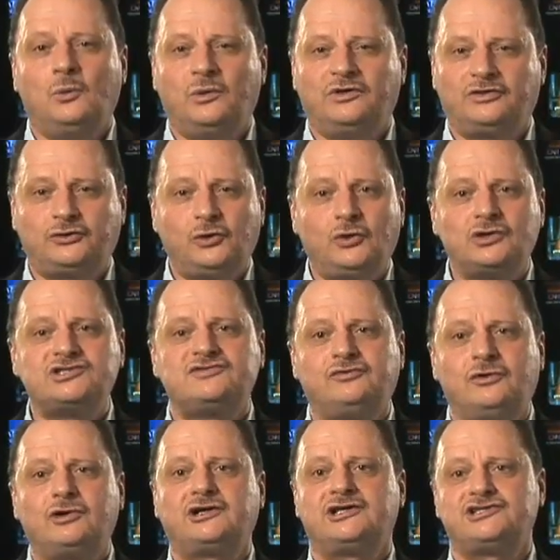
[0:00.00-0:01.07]
with talks
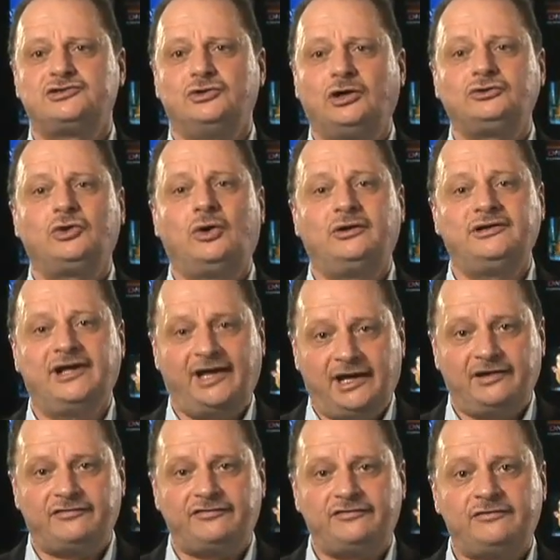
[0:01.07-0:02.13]
focused not on
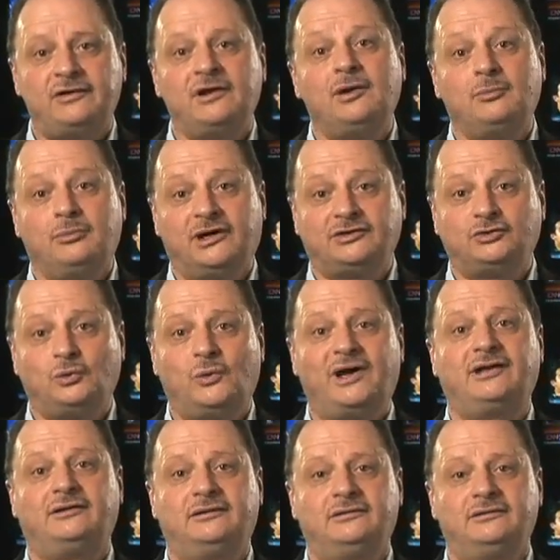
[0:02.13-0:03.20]
if, but
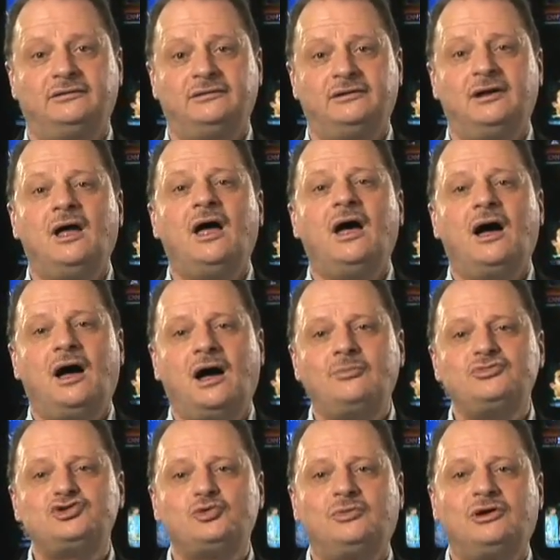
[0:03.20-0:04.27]
when.
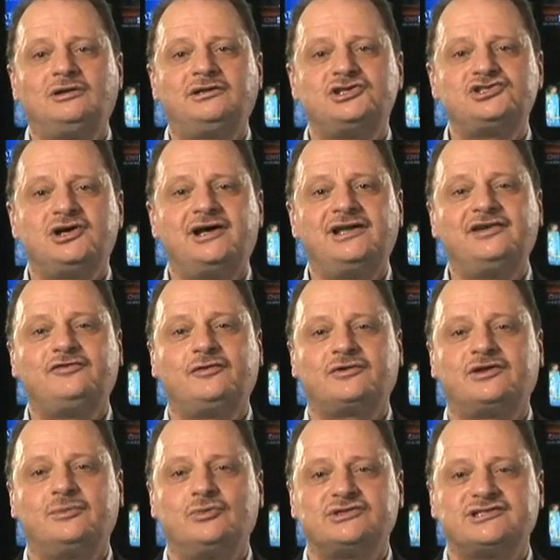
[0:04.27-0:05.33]
I'm Jamal Dajani for
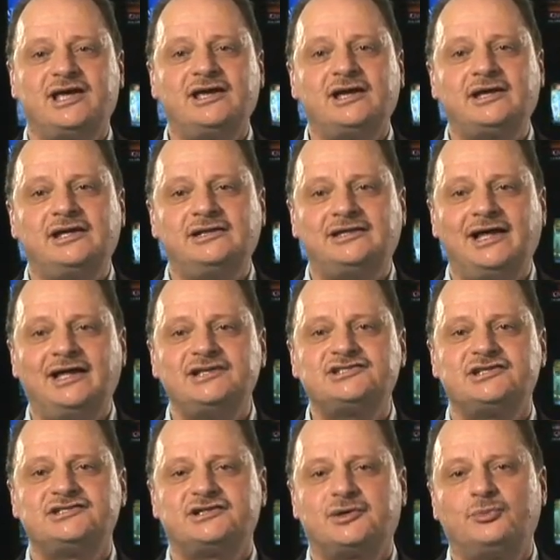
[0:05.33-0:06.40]
the Mosaic
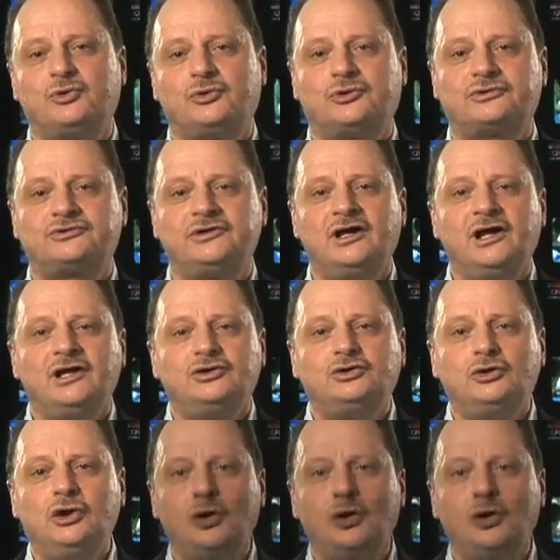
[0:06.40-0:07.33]
Intelligence Report. To